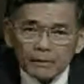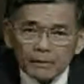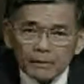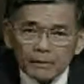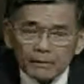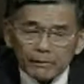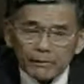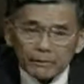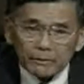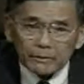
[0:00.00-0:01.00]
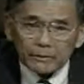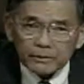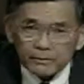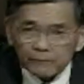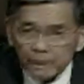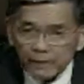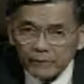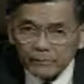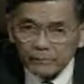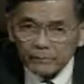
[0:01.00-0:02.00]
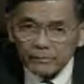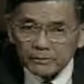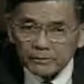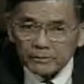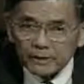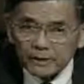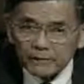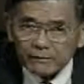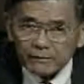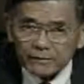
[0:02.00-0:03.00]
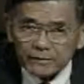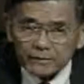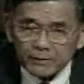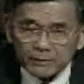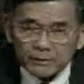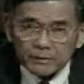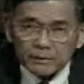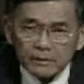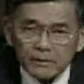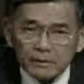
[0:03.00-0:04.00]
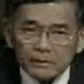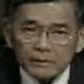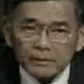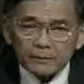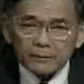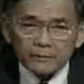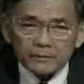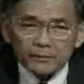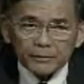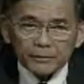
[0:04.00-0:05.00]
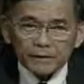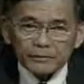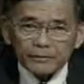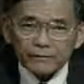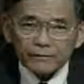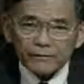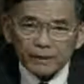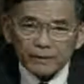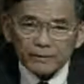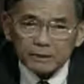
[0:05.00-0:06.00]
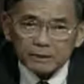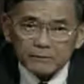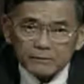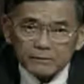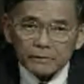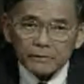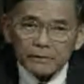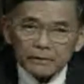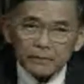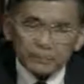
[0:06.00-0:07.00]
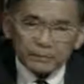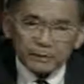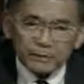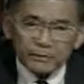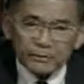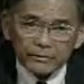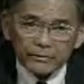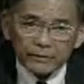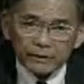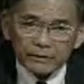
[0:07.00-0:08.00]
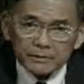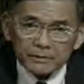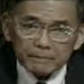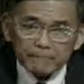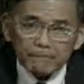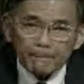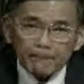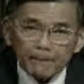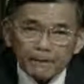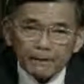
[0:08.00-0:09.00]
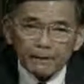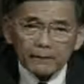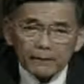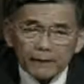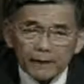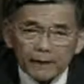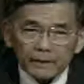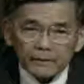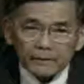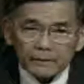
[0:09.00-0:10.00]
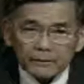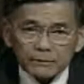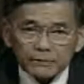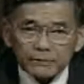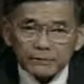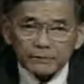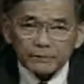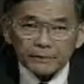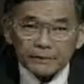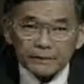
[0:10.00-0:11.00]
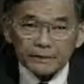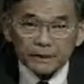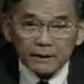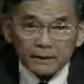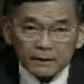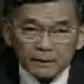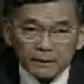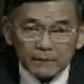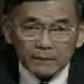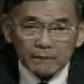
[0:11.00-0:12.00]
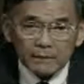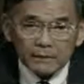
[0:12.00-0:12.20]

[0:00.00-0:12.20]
There was a young man who would come in and say to the Vice President, the plane is 50 miles out. The plane is 30 miles out. And when it got down to the plane is 10 miles out,